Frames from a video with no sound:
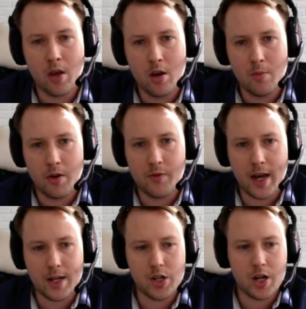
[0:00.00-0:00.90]
Both
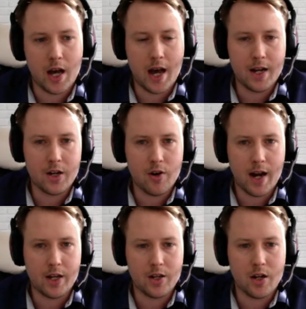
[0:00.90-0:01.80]
Catcher and
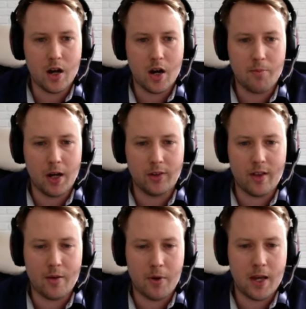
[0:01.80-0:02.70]
Kraken are past
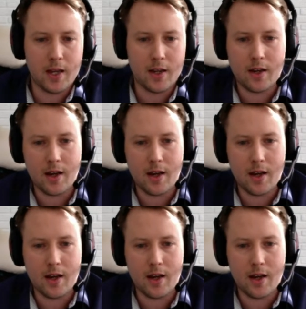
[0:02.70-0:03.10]
their peak,